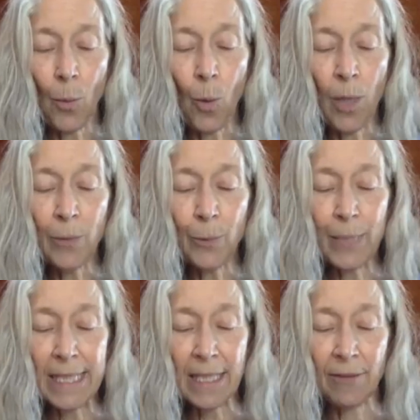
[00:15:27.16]
One
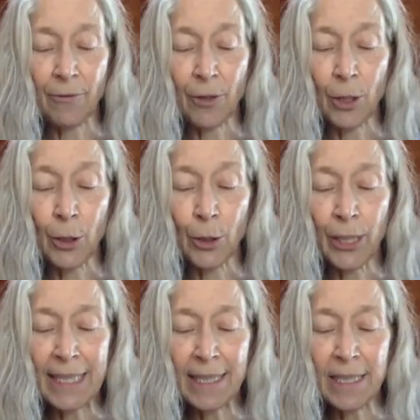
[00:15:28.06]
reason for
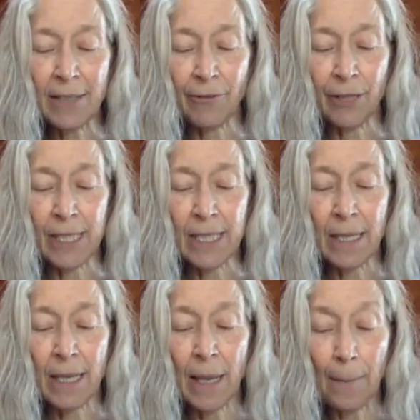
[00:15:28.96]
learning the
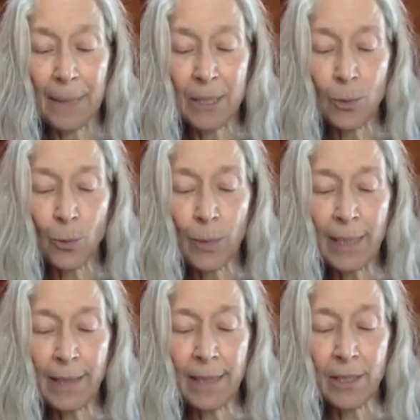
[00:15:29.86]
difference
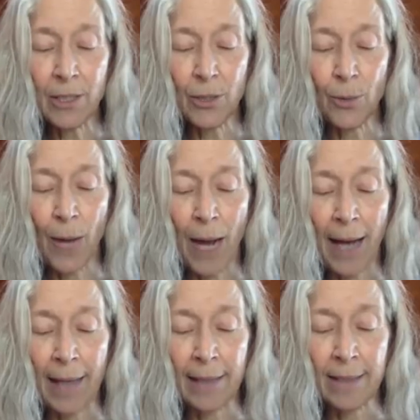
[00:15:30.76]
between these two
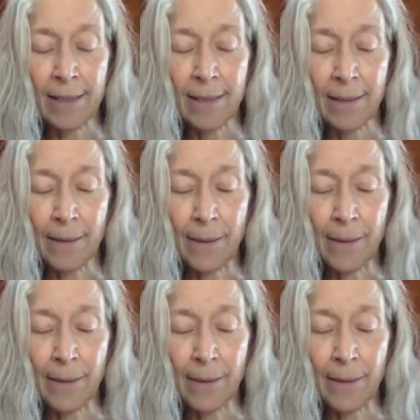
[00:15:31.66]
eyes